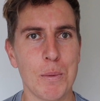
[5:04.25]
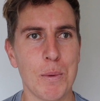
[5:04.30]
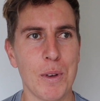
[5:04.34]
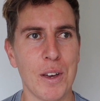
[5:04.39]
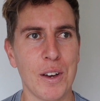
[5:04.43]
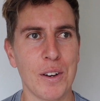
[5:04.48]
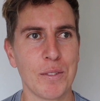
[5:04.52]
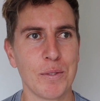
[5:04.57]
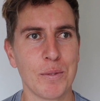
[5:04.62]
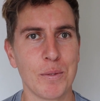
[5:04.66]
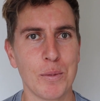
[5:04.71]

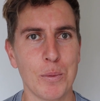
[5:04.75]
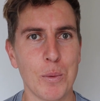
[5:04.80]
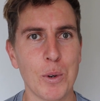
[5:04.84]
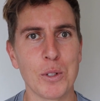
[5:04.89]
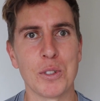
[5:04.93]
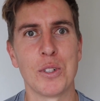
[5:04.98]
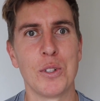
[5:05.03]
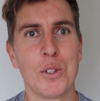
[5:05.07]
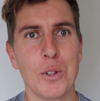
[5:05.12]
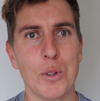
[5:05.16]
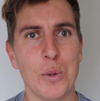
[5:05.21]
about
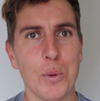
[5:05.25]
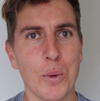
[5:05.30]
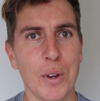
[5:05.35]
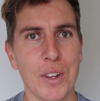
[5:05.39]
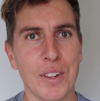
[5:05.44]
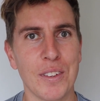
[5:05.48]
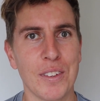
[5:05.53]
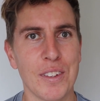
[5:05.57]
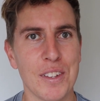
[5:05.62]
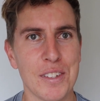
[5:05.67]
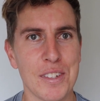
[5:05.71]
what to do
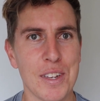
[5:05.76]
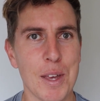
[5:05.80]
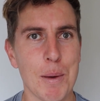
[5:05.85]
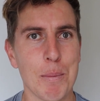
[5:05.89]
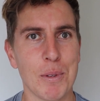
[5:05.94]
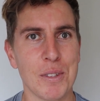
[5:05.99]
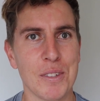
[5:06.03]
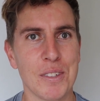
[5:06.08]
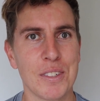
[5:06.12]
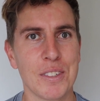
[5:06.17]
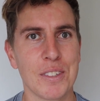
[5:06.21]
when this
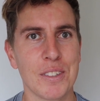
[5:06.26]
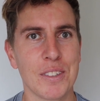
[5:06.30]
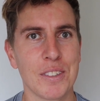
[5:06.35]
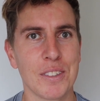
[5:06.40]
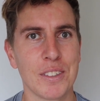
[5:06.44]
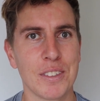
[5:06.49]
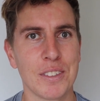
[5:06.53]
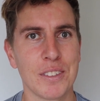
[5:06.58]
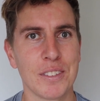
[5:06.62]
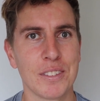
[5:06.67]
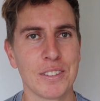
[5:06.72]
happens,
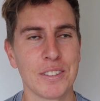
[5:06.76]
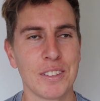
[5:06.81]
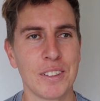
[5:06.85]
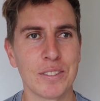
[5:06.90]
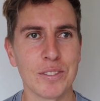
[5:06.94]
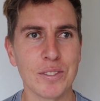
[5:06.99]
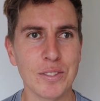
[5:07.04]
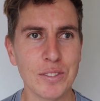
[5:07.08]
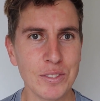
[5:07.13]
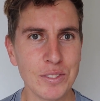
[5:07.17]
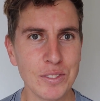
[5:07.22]

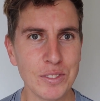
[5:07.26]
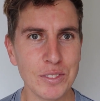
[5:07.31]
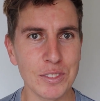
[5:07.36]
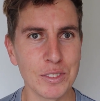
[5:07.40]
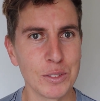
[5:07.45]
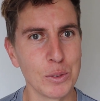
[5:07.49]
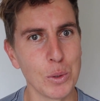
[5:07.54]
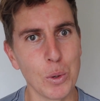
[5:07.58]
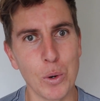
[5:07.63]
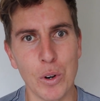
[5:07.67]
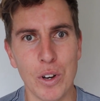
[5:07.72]

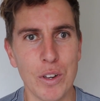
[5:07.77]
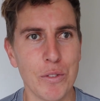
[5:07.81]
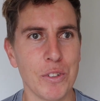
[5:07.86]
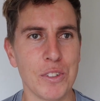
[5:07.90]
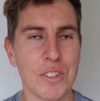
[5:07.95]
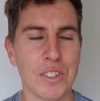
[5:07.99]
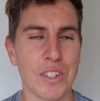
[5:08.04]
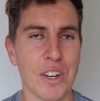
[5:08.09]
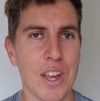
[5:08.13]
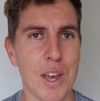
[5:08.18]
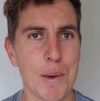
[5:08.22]
or if
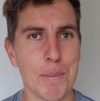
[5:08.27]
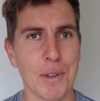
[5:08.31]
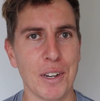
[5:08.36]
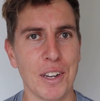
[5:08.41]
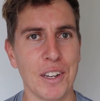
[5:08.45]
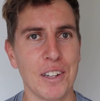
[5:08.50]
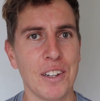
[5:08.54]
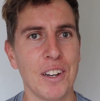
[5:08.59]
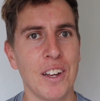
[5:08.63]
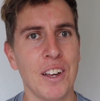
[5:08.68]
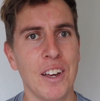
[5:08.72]
it's going to
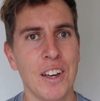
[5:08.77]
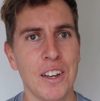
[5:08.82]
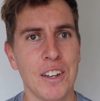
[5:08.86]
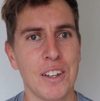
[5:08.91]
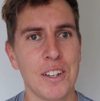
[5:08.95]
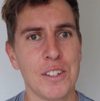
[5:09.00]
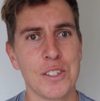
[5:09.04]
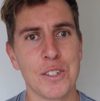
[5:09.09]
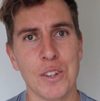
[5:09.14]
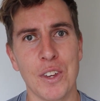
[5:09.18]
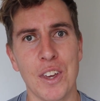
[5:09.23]
happen again.
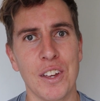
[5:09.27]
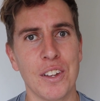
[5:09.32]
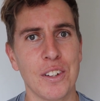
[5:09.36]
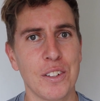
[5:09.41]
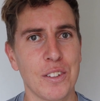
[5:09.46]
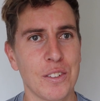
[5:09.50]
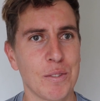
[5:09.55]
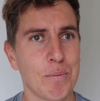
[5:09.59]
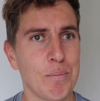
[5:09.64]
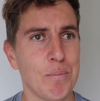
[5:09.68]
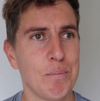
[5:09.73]
So yeah,
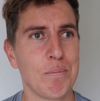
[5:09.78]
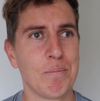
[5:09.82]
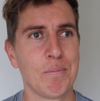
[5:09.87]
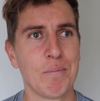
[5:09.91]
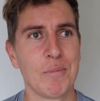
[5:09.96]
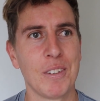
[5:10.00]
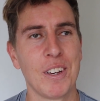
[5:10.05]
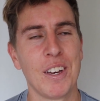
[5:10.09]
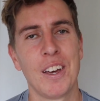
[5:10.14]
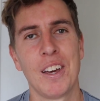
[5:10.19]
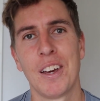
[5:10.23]

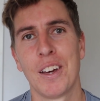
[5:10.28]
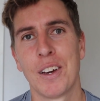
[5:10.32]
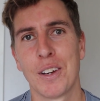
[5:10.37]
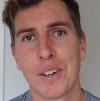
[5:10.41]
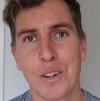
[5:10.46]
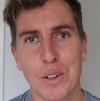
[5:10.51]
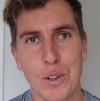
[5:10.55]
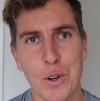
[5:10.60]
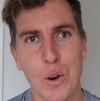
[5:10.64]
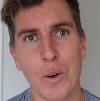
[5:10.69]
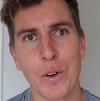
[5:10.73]

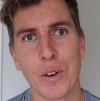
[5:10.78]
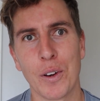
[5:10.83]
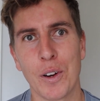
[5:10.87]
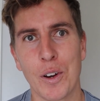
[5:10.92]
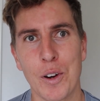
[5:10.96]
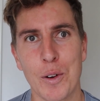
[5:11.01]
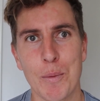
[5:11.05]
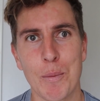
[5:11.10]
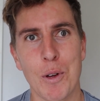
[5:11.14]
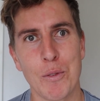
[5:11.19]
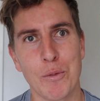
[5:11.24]
growing a
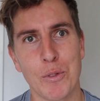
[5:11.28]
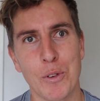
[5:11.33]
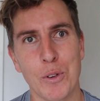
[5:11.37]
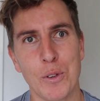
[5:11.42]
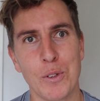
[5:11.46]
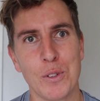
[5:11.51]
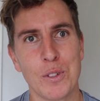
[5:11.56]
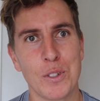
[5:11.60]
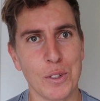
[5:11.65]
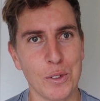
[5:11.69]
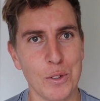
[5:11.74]
lot of my own
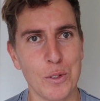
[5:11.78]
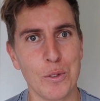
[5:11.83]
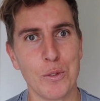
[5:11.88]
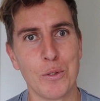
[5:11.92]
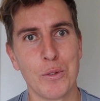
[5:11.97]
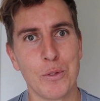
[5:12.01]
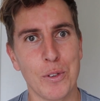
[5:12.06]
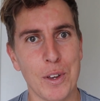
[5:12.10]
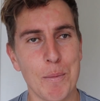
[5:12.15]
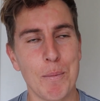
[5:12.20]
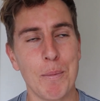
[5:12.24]
food to
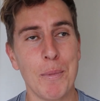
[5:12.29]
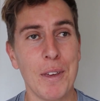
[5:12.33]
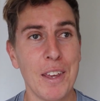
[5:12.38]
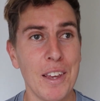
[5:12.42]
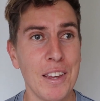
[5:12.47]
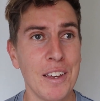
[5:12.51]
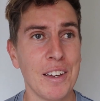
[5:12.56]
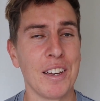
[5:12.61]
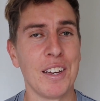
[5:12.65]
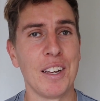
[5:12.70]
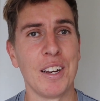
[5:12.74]
feed
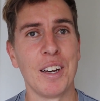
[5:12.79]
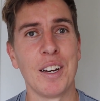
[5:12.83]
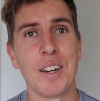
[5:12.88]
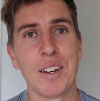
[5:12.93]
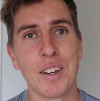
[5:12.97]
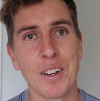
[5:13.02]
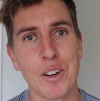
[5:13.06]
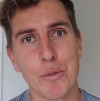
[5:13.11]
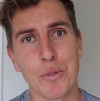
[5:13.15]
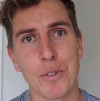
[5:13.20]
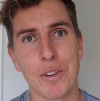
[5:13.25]
me
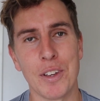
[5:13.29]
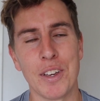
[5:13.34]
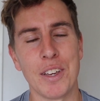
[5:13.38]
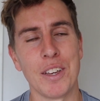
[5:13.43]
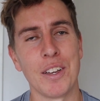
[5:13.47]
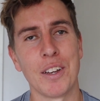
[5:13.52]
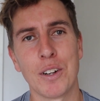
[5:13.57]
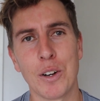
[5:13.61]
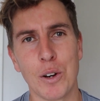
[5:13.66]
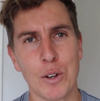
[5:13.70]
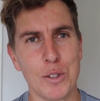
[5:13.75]
and
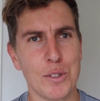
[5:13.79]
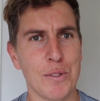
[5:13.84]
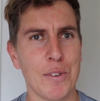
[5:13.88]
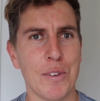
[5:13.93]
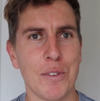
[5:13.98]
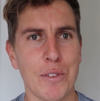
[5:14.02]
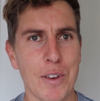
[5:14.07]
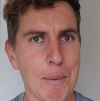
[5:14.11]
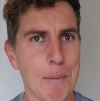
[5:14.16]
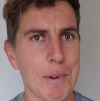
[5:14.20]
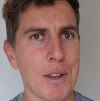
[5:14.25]
hopefully close
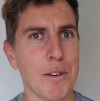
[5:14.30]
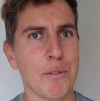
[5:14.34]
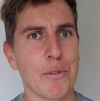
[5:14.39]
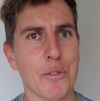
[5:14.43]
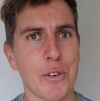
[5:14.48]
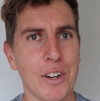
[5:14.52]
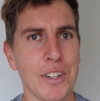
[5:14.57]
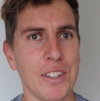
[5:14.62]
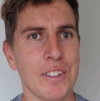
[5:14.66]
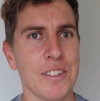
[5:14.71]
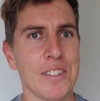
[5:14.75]
family and
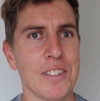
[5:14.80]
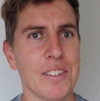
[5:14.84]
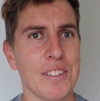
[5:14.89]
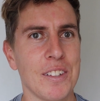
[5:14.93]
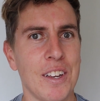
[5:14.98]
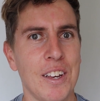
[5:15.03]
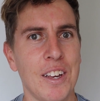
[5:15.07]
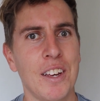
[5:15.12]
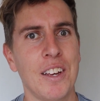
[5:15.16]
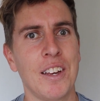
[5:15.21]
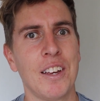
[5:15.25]
friends,
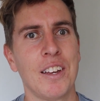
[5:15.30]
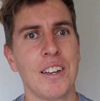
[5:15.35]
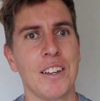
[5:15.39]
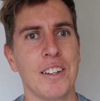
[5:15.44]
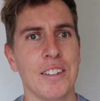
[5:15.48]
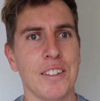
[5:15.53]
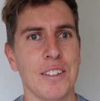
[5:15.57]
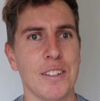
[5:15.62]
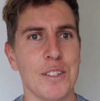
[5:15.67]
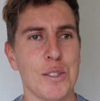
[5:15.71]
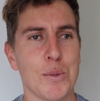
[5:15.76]

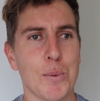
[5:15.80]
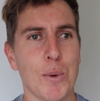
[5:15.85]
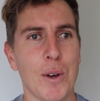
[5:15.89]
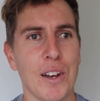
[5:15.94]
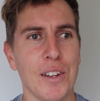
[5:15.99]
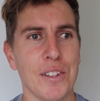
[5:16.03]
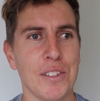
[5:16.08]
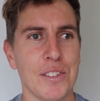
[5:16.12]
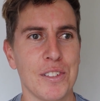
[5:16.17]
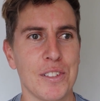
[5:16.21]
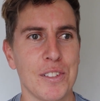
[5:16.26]
as
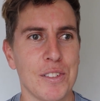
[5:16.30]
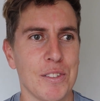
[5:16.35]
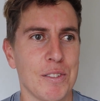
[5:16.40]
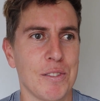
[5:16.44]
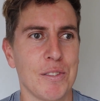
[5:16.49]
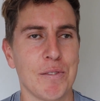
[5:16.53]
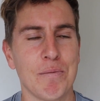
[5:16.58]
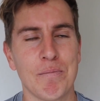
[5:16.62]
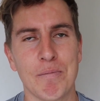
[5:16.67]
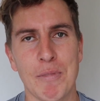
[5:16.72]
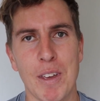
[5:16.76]
well
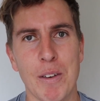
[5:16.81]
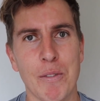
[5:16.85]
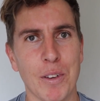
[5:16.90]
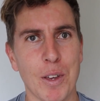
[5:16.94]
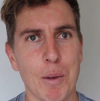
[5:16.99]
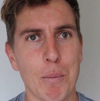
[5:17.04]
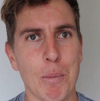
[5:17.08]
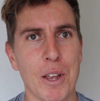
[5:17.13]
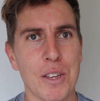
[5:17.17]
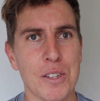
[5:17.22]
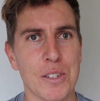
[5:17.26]
as
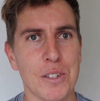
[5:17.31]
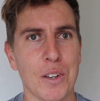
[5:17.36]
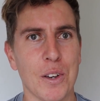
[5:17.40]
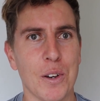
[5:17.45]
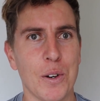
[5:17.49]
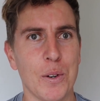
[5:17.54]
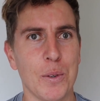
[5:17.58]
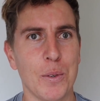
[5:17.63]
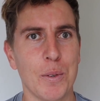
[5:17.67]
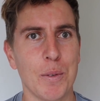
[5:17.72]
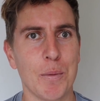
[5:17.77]
having a place to
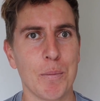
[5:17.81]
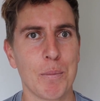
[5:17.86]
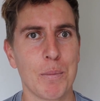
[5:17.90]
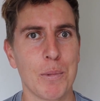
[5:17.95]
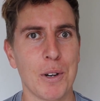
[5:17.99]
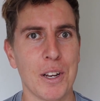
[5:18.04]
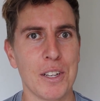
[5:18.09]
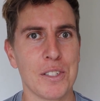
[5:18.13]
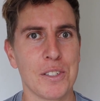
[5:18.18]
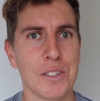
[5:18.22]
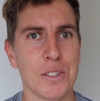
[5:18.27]
go and a
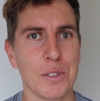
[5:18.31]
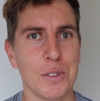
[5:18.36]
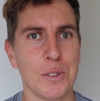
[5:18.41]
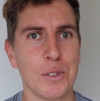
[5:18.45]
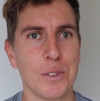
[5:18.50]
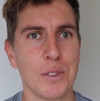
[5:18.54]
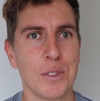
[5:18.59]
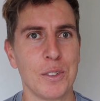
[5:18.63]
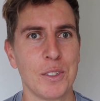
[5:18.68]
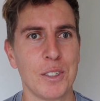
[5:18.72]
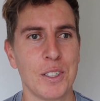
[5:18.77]
place
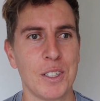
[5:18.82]
to